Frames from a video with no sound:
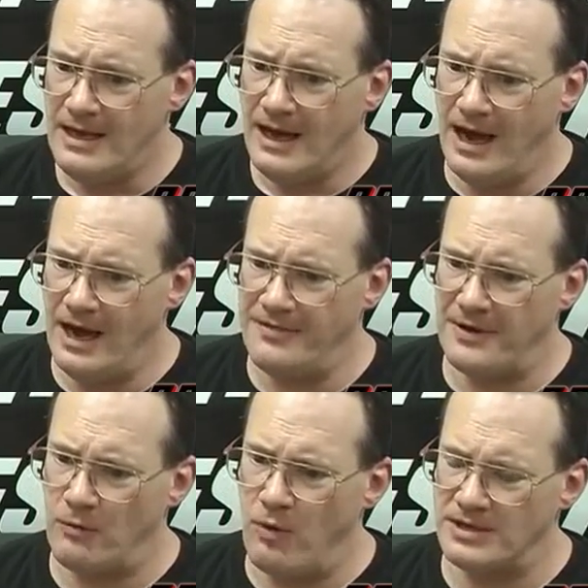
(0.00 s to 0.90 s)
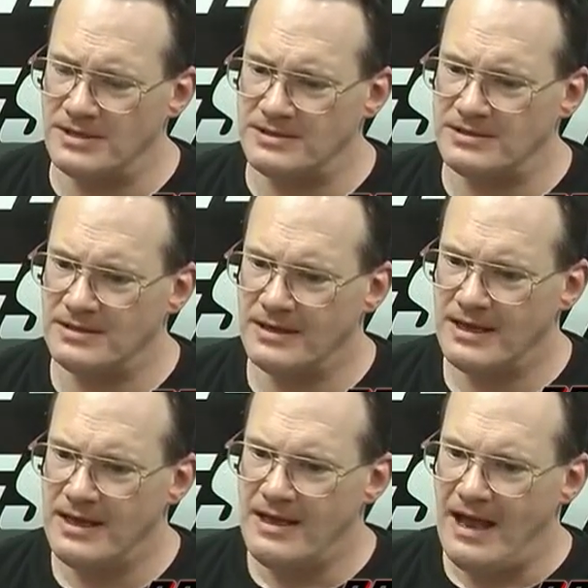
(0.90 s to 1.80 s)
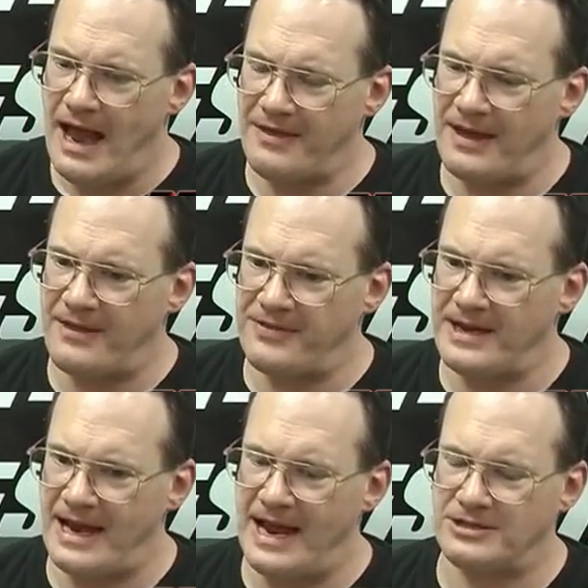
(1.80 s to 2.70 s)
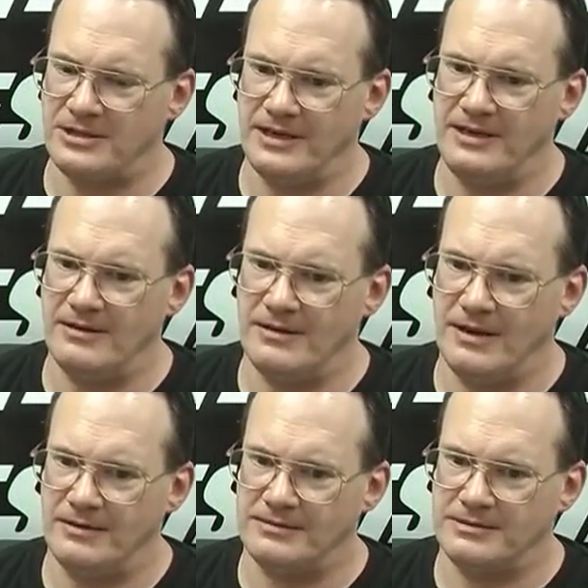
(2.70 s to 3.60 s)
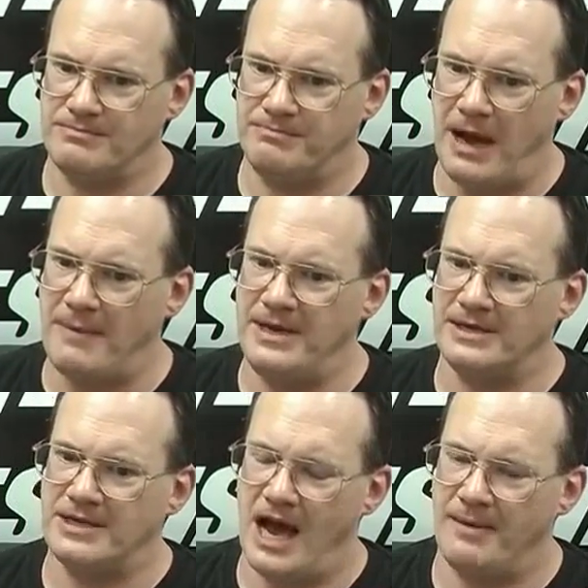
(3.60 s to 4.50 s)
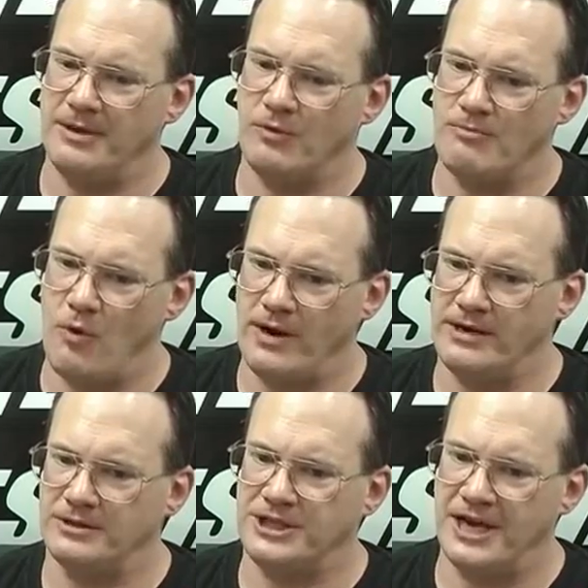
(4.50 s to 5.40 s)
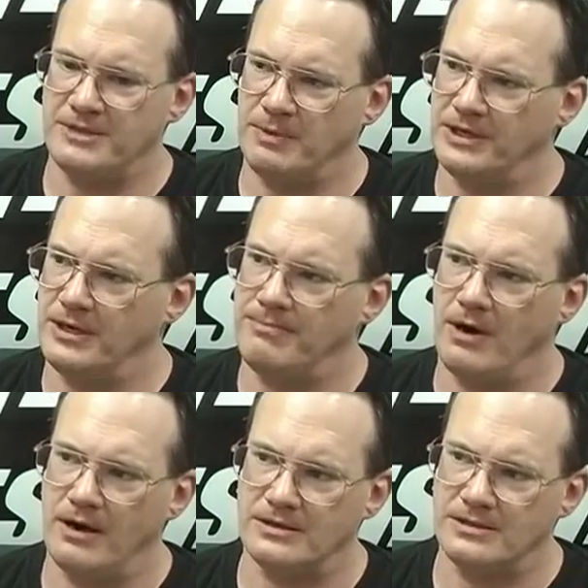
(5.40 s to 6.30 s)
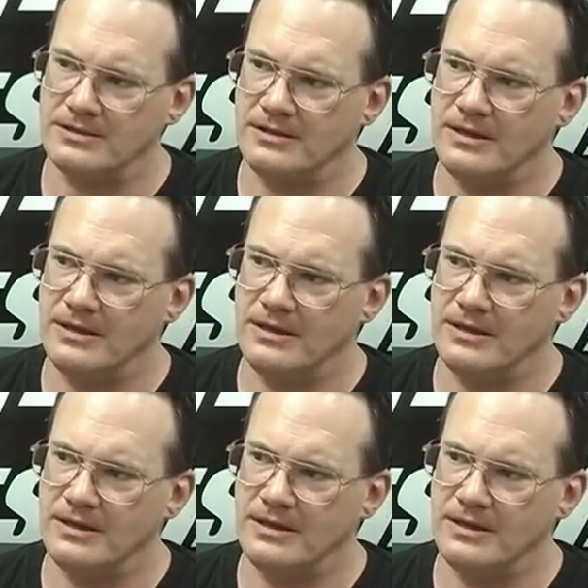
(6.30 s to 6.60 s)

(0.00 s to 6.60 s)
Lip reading: there wasn't, I think actually Bobby and Tommy were more interchangeable in their parts.